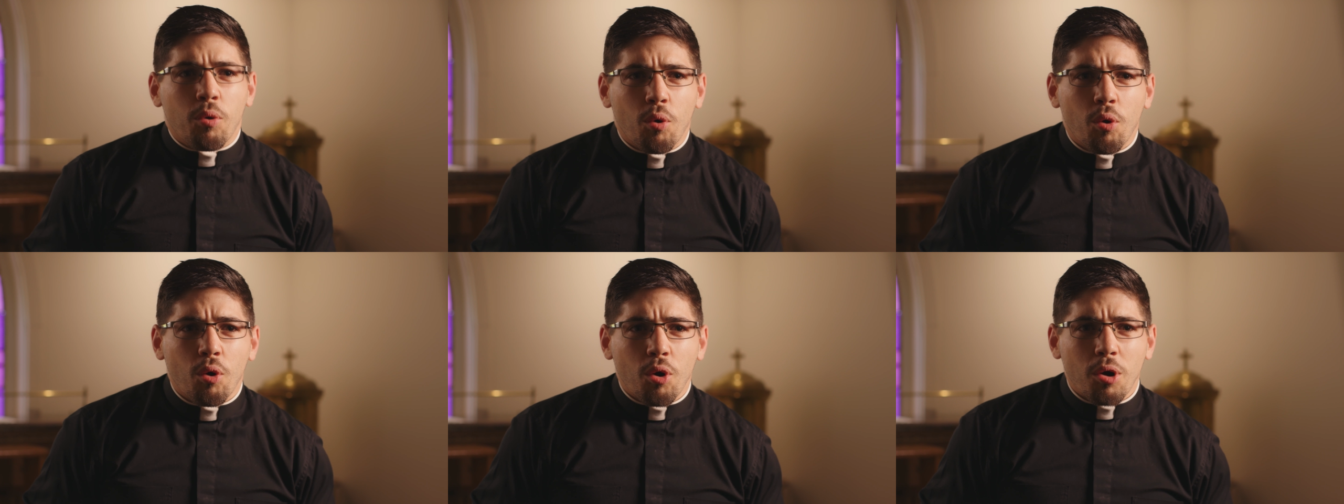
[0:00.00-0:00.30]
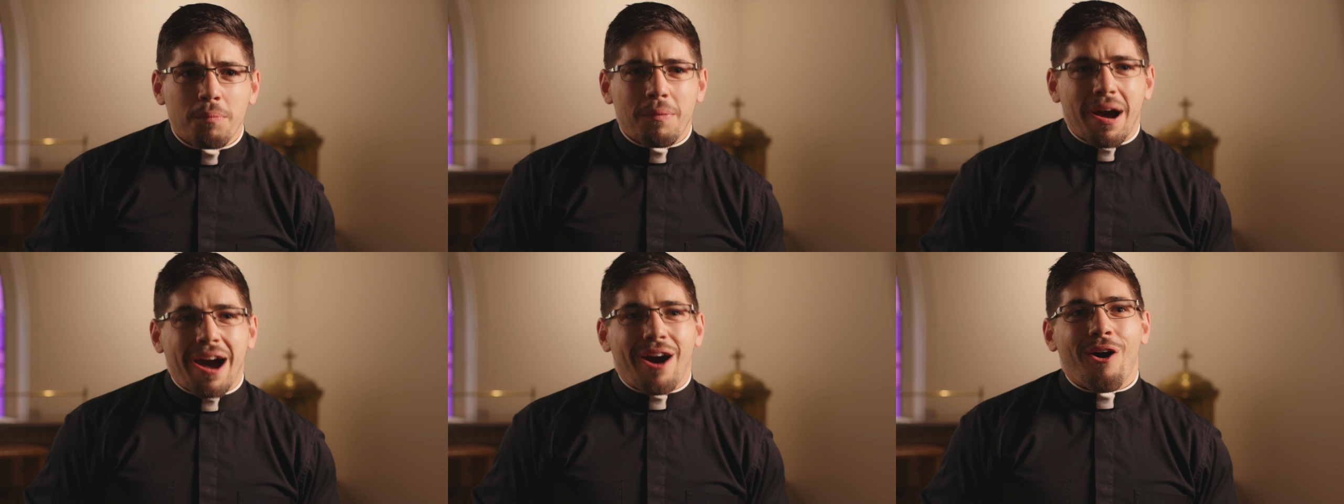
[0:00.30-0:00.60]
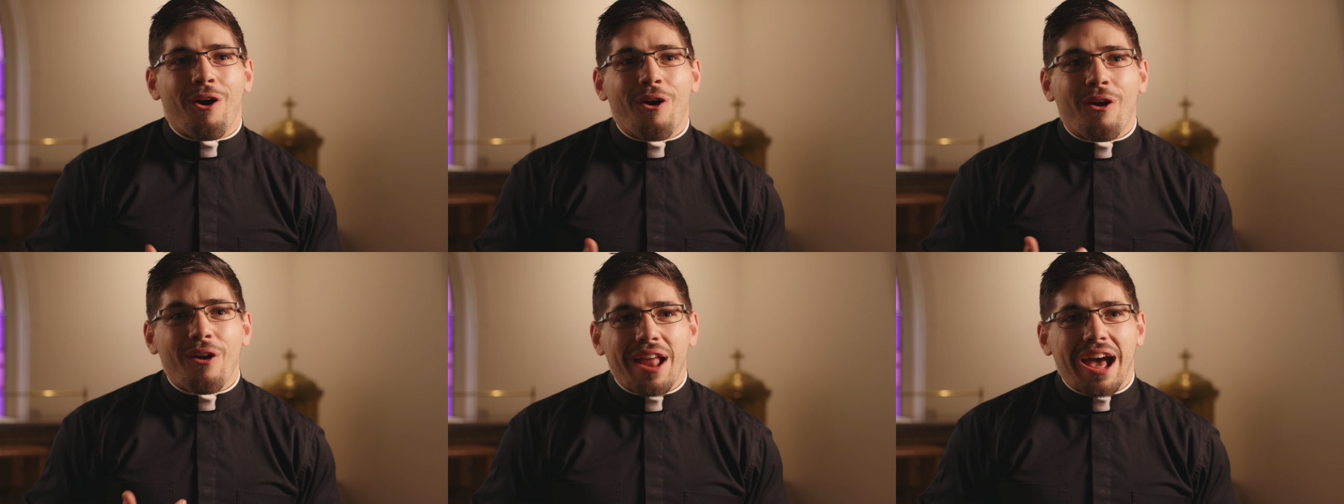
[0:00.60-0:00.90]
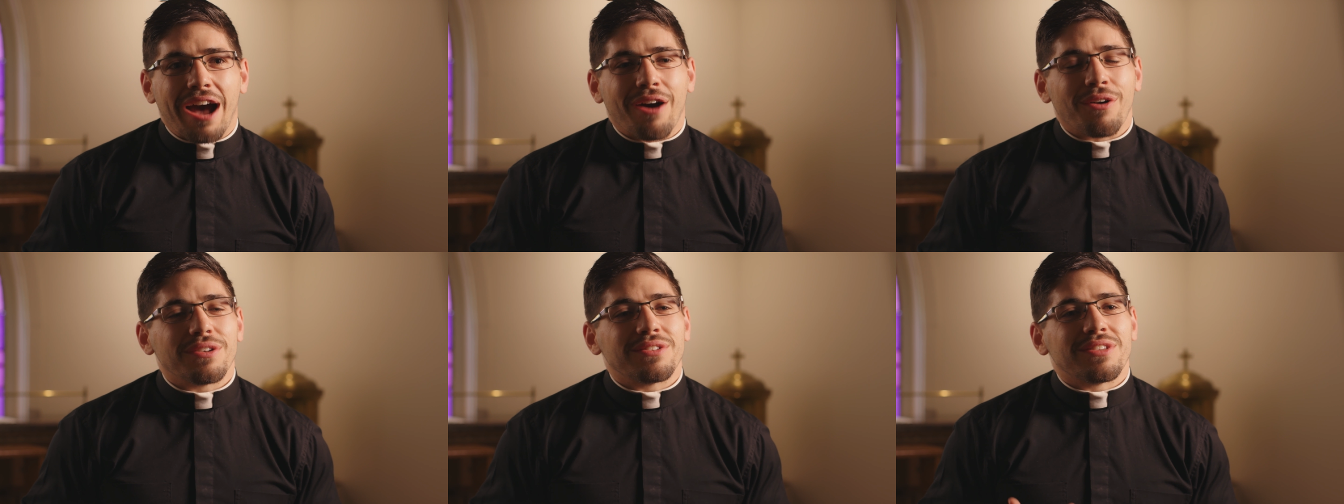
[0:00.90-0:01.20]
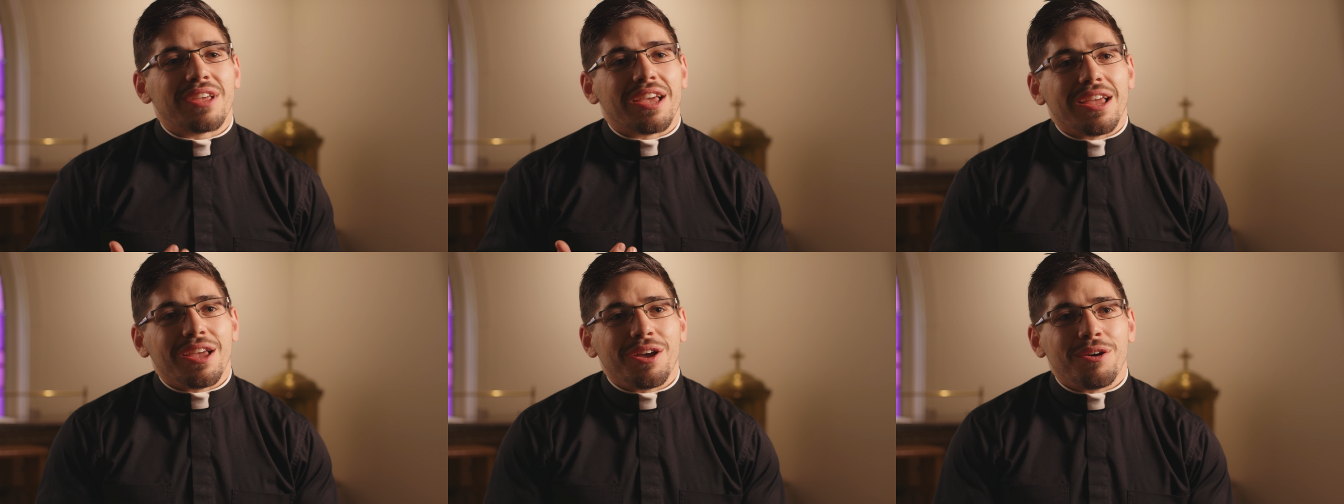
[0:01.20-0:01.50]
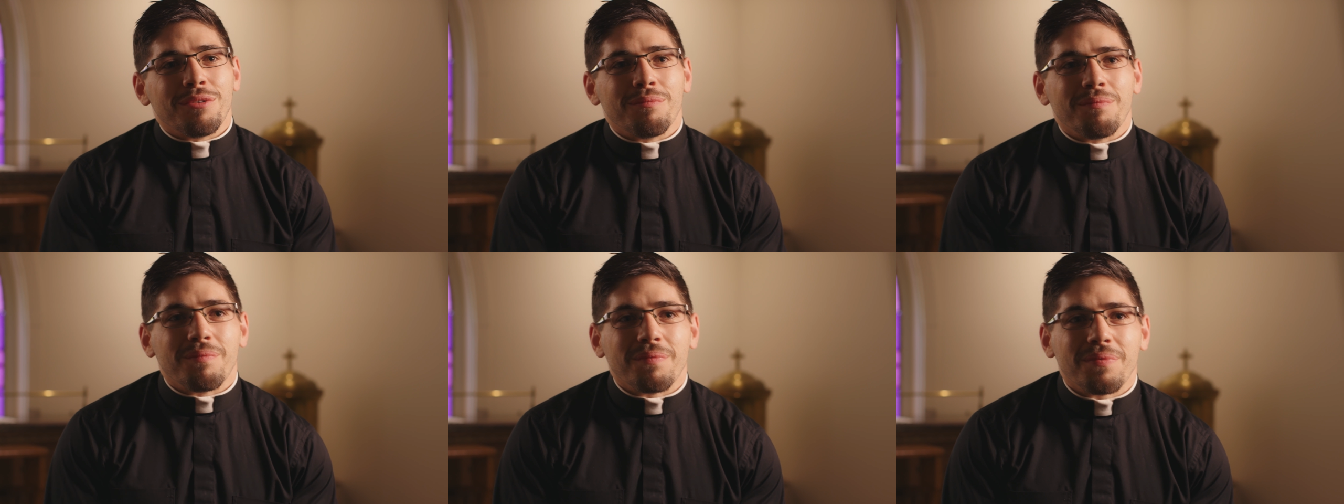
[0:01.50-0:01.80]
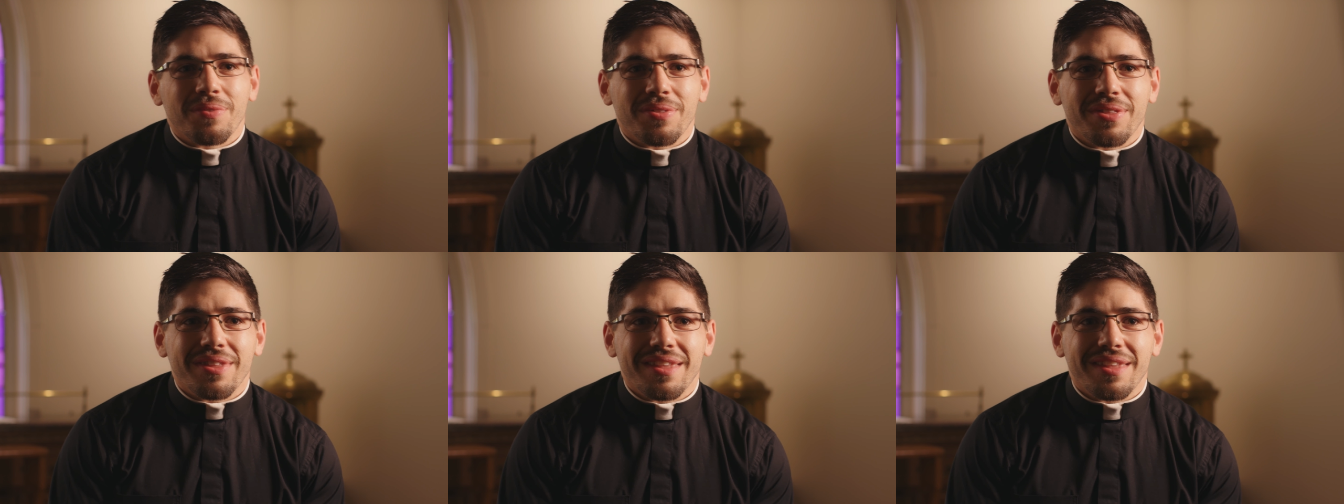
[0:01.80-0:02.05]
pour my heart out to Him.